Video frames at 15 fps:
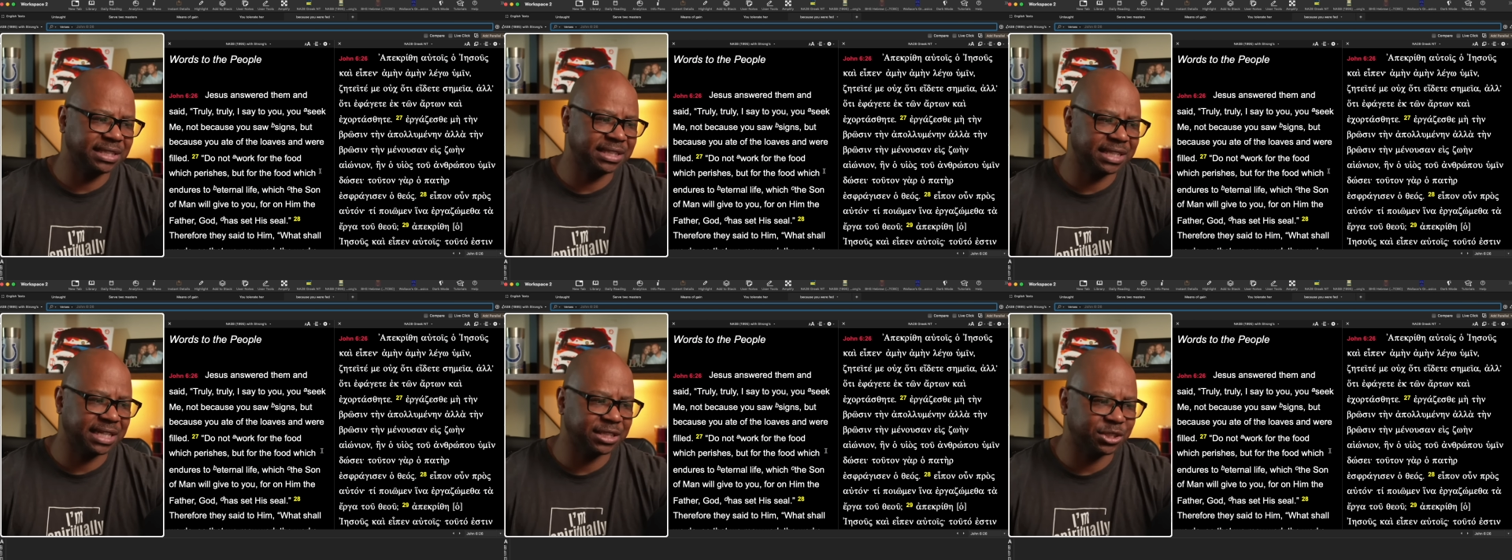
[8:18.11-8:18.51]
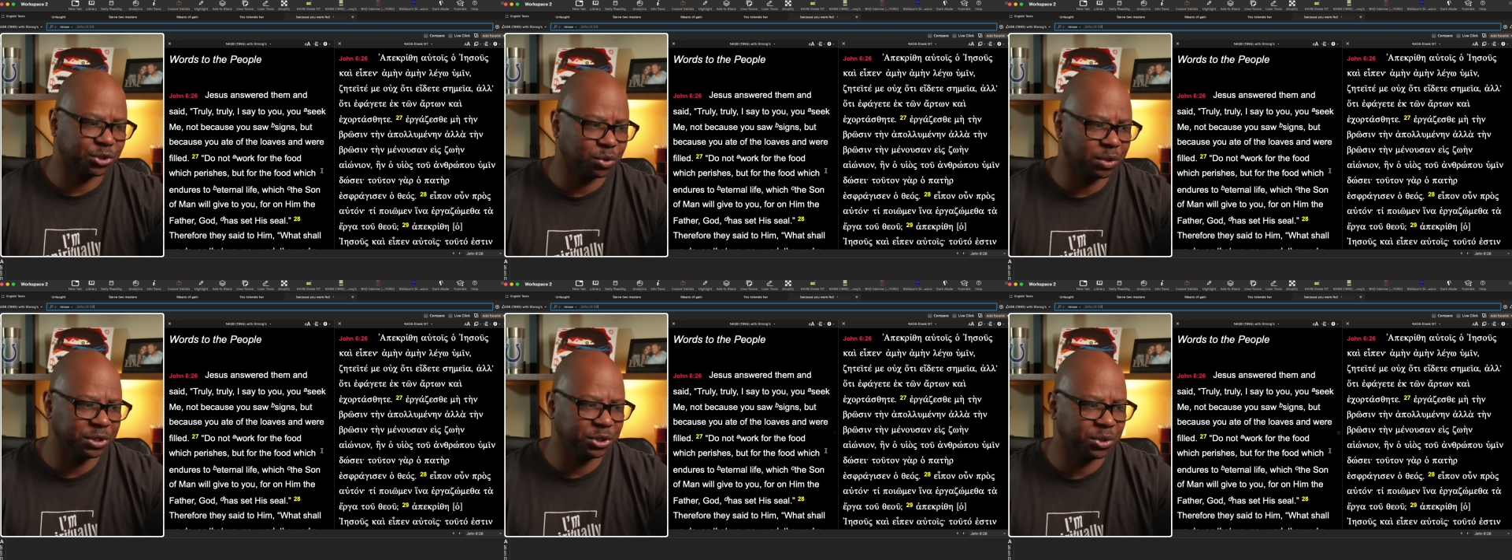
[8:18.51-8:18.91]
He says,
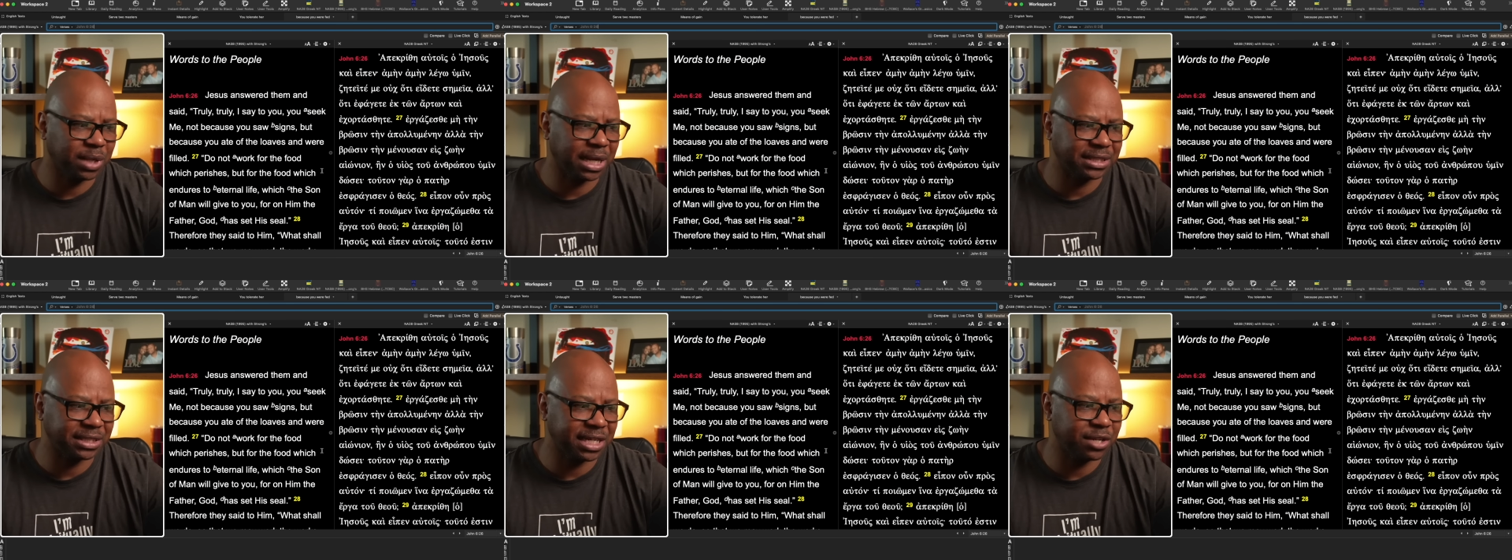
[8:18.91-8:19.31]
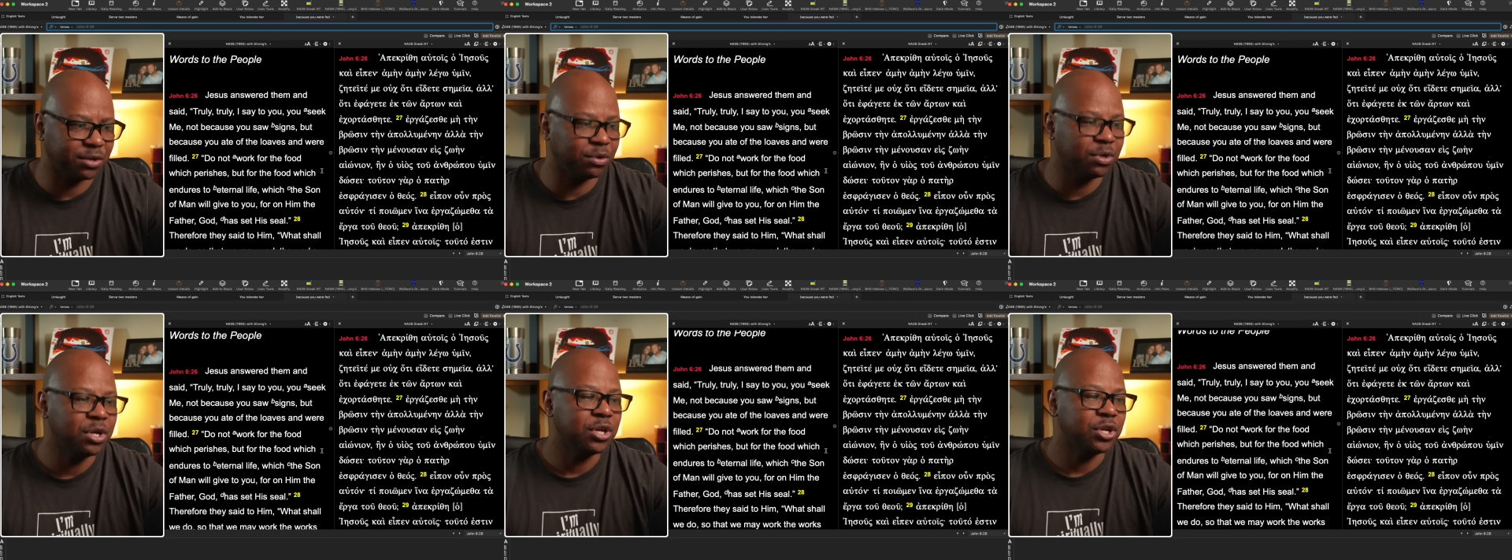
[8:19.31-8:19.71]
truly, truly, I say to
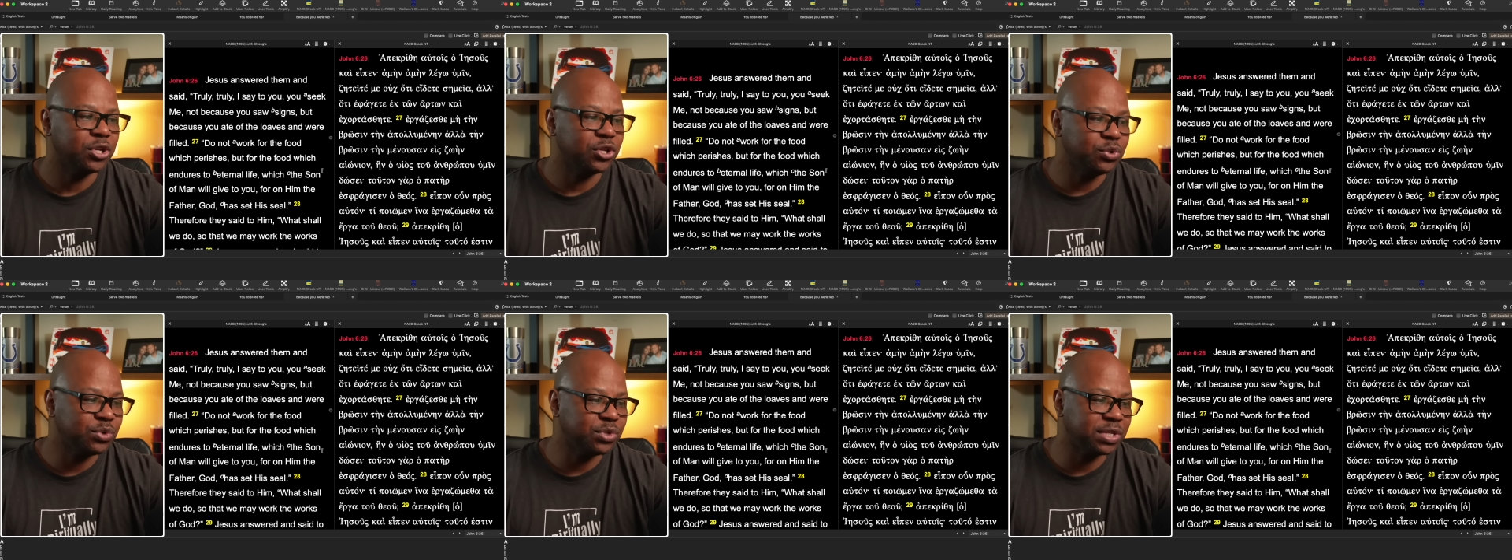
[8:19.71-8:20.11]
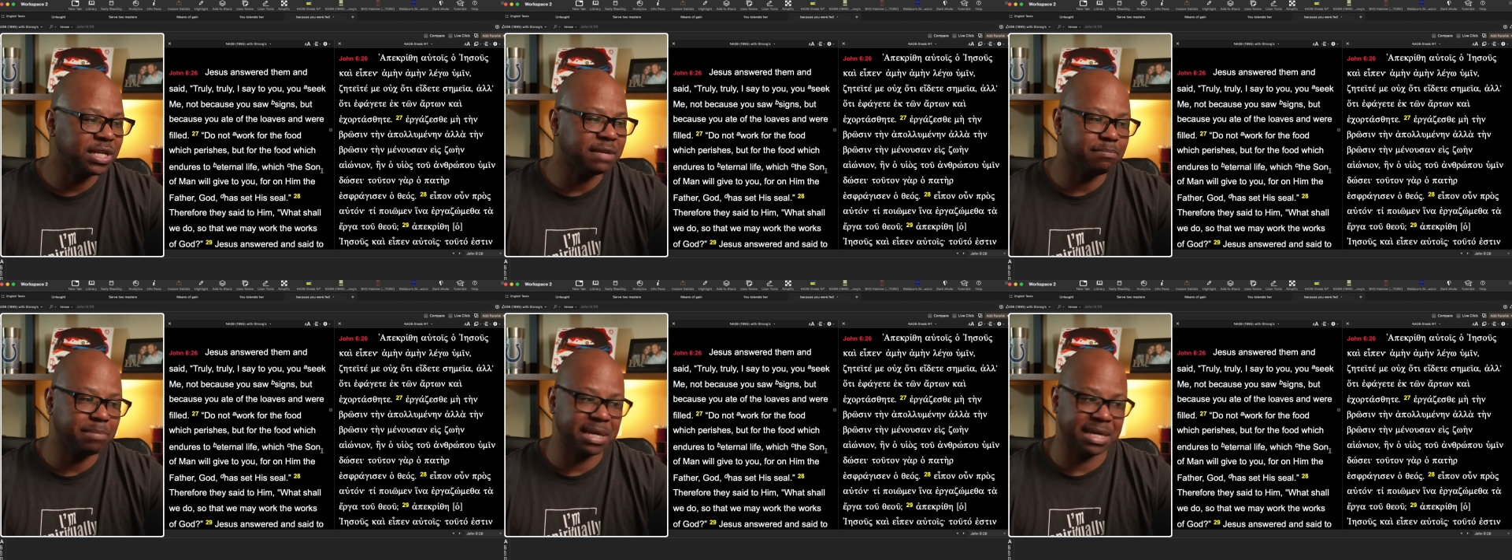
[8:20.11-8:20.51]
you, you
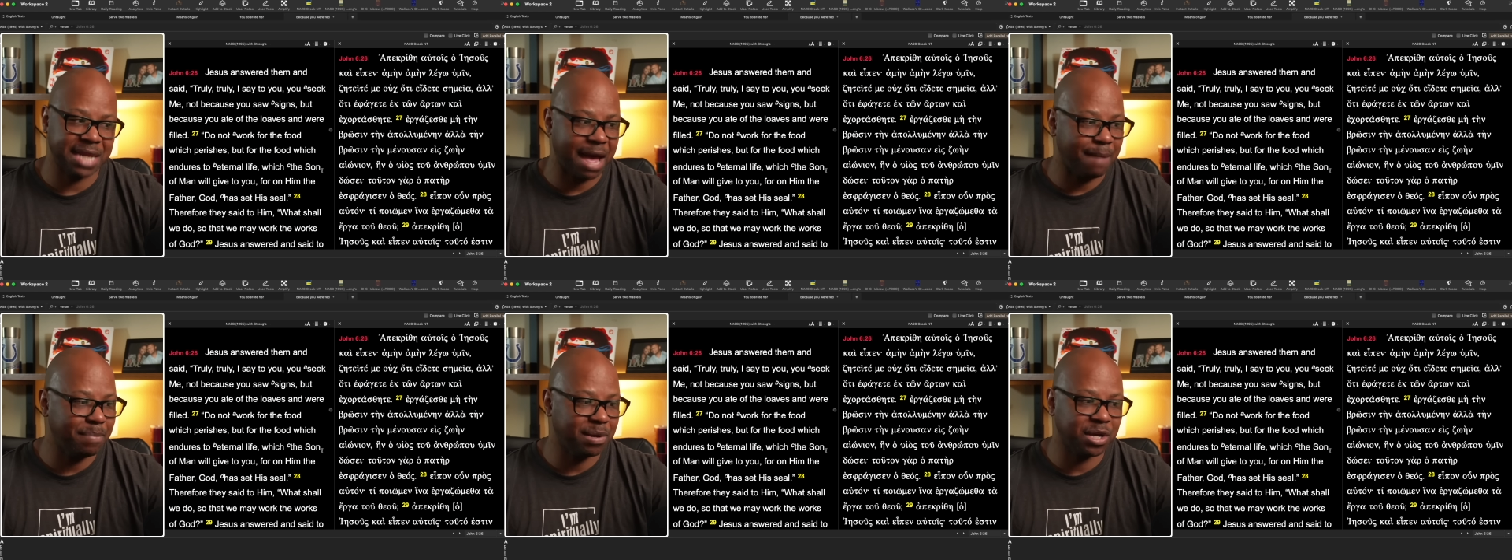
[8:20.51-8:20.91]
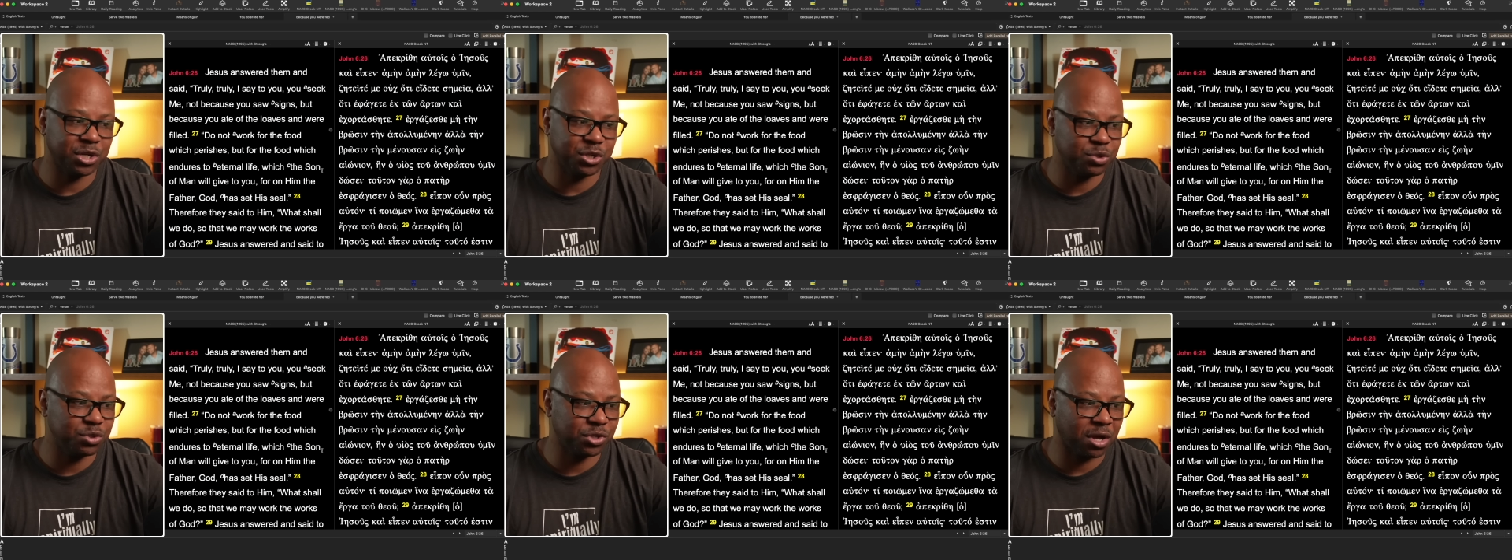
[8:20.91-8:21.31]
seek me not
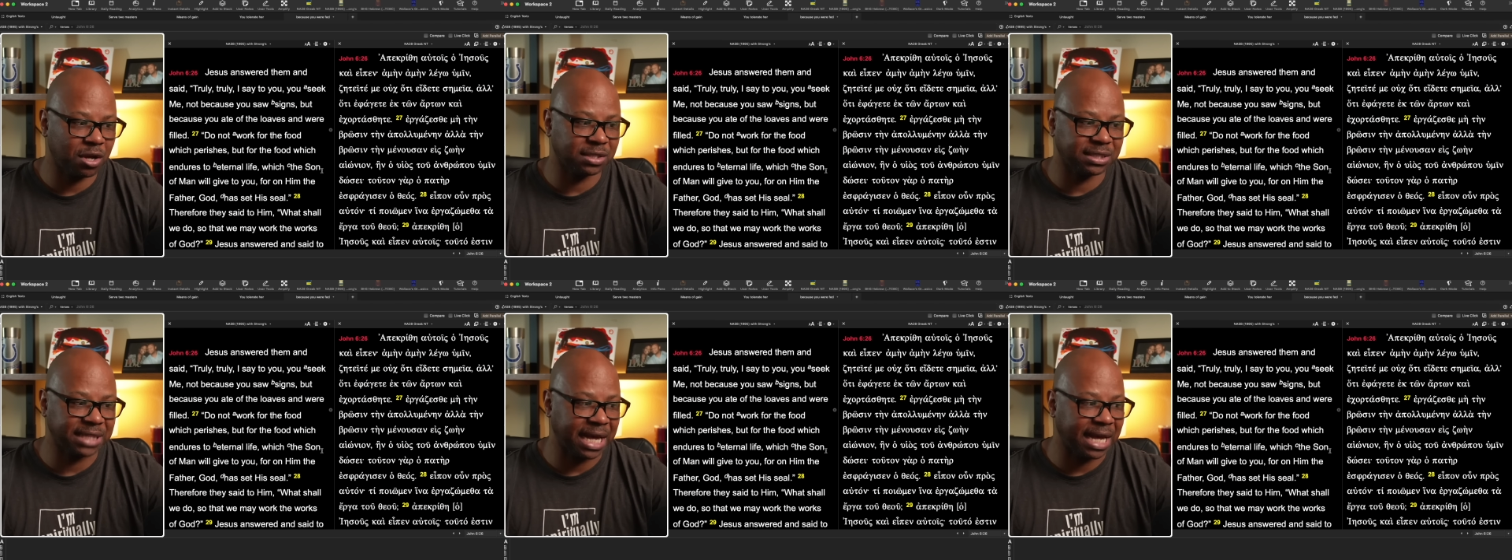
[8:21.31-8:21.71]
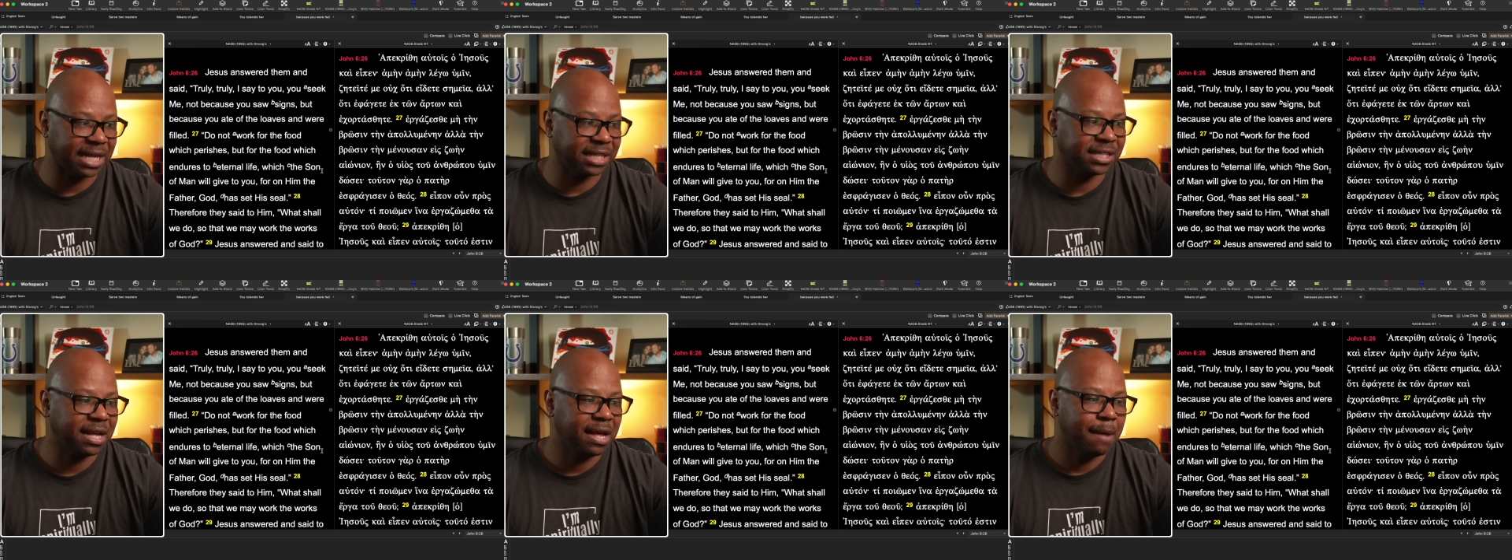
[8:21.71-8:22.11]
because you saw
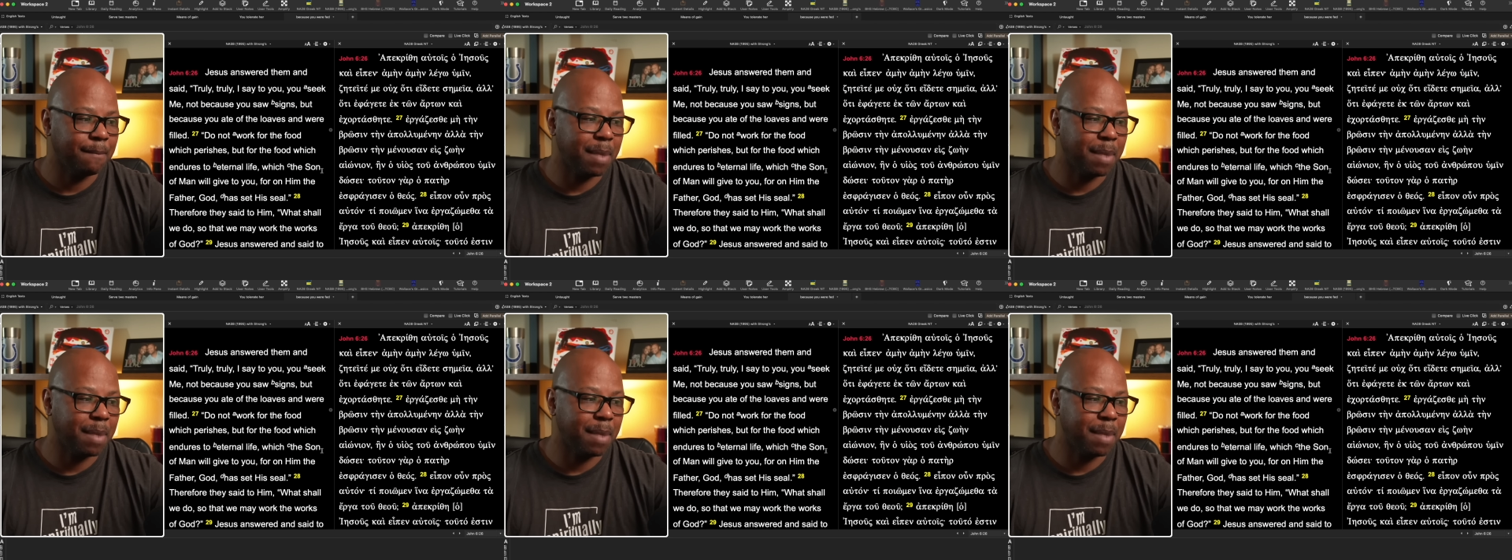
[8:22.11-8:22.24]
signs,